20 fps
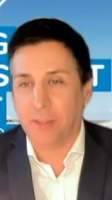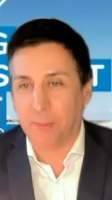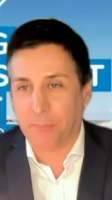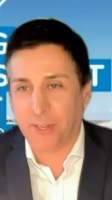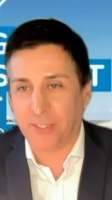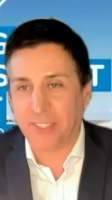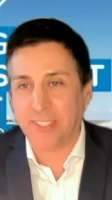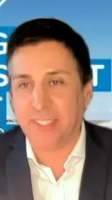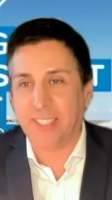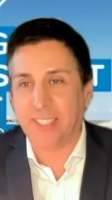the
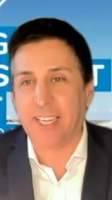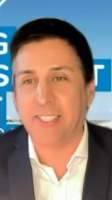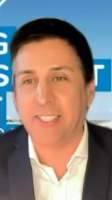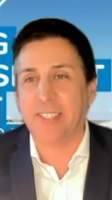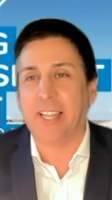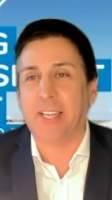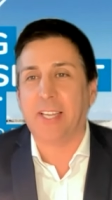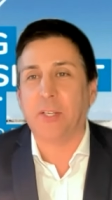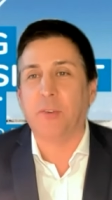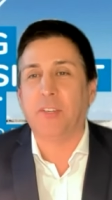
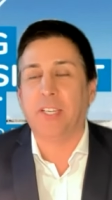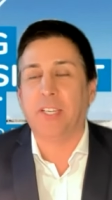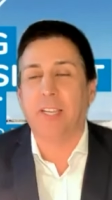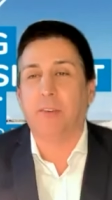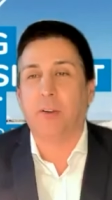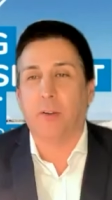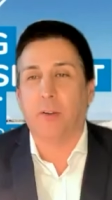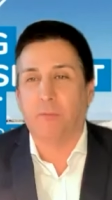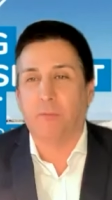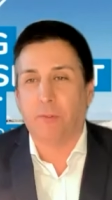presentation that you've
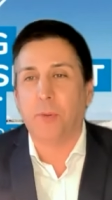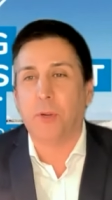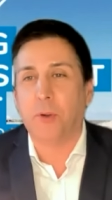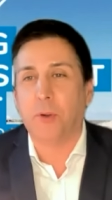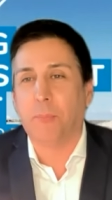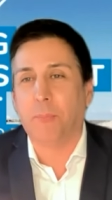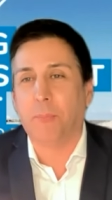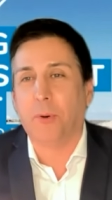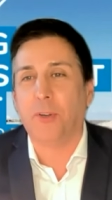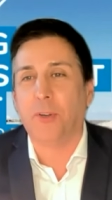given, or from
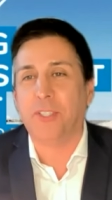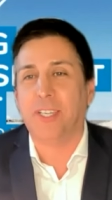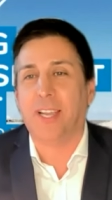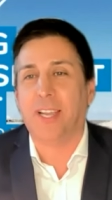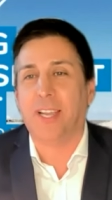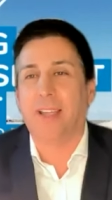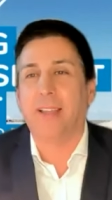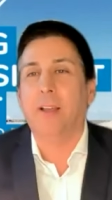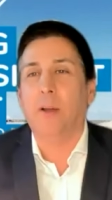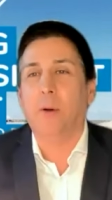your
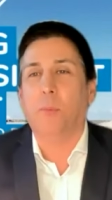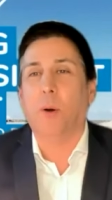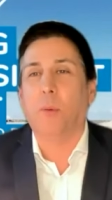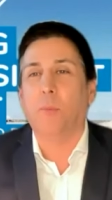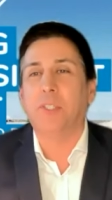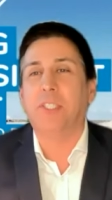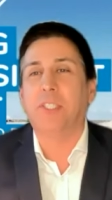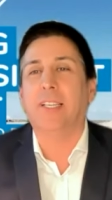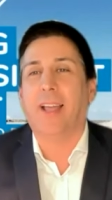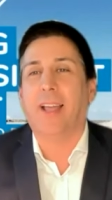project, what
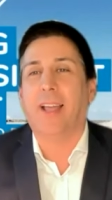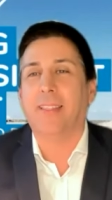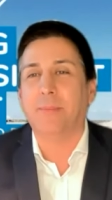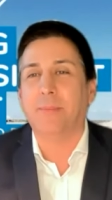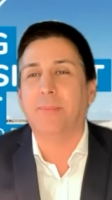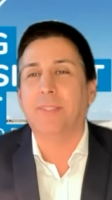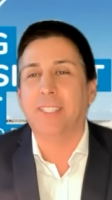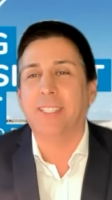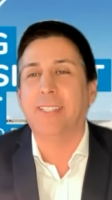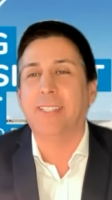would you like
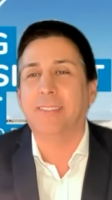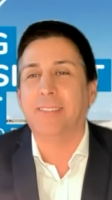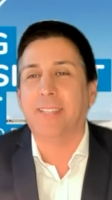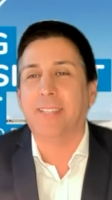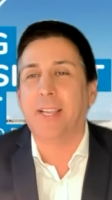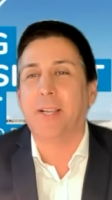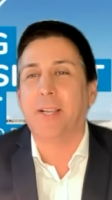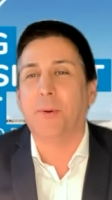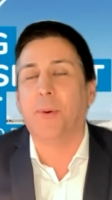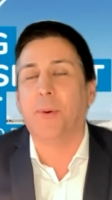them to
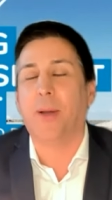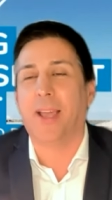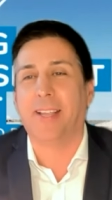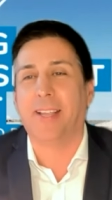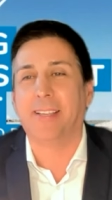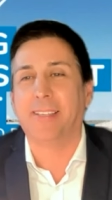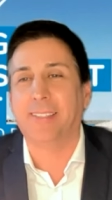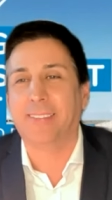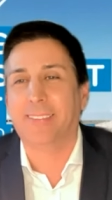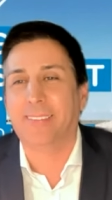take
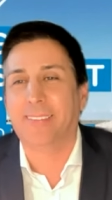away?